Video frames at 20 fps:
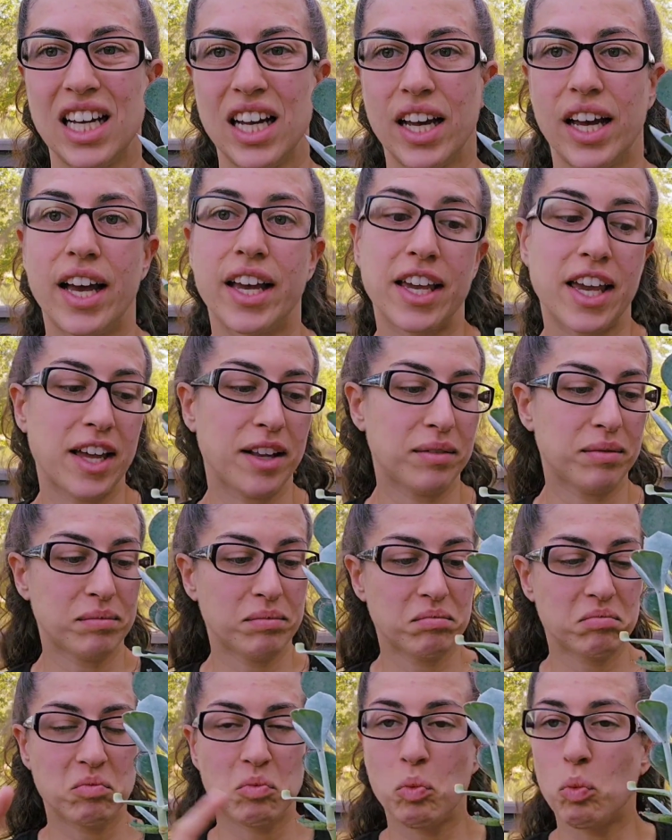Again,
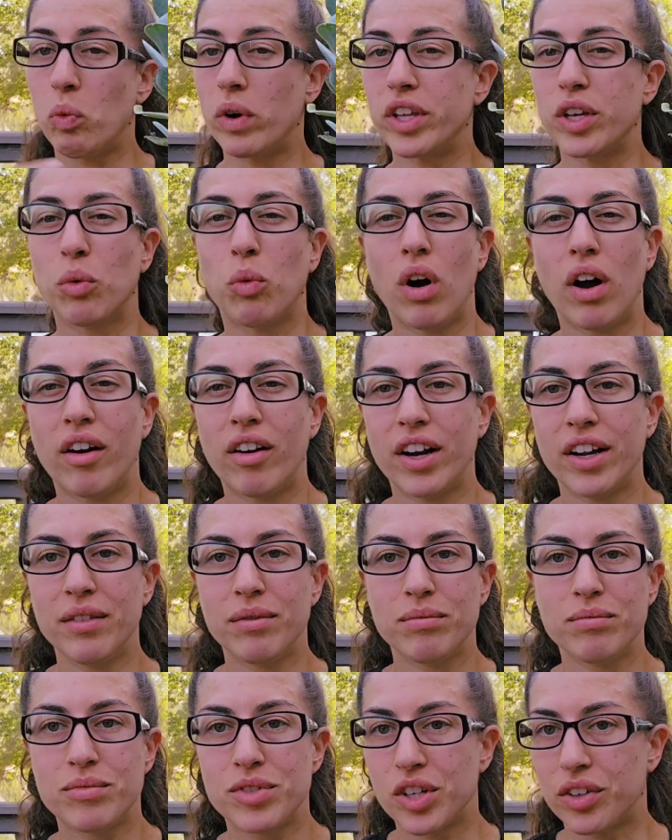when you water it,
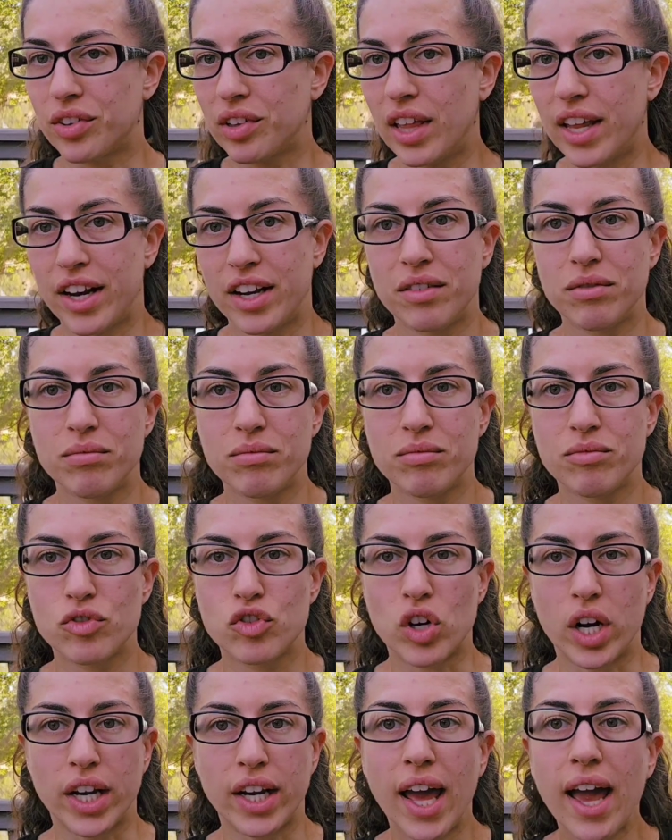just let it
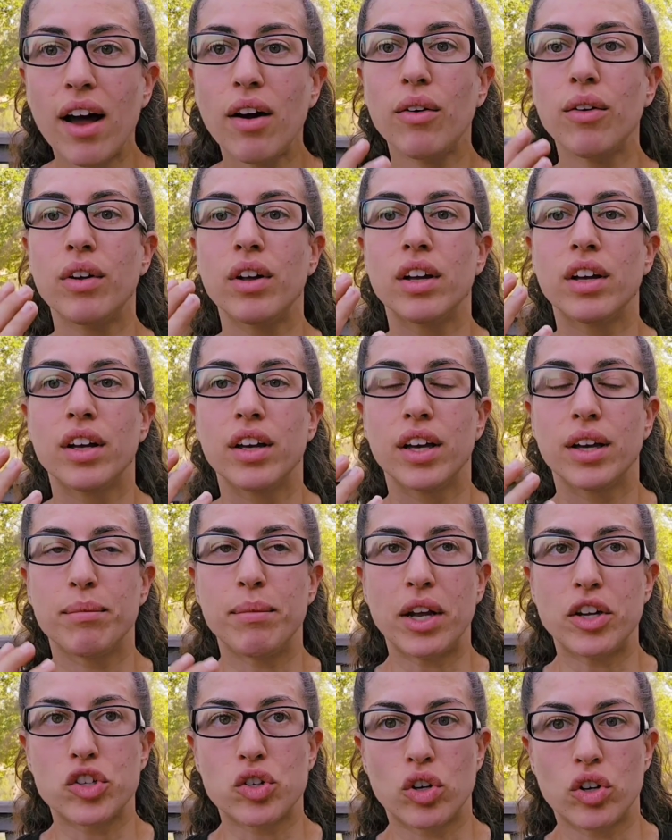drain out,
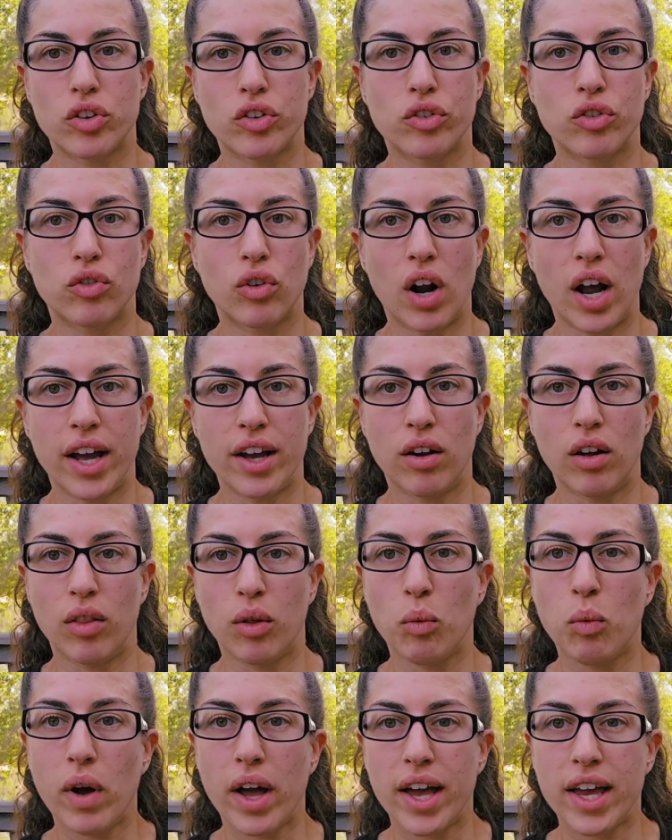make sure it's dry all the
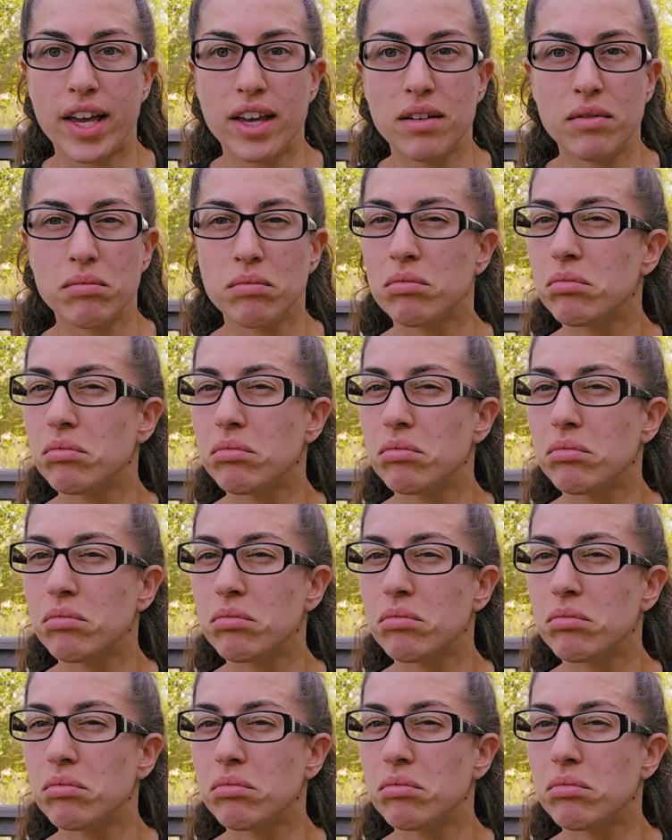way.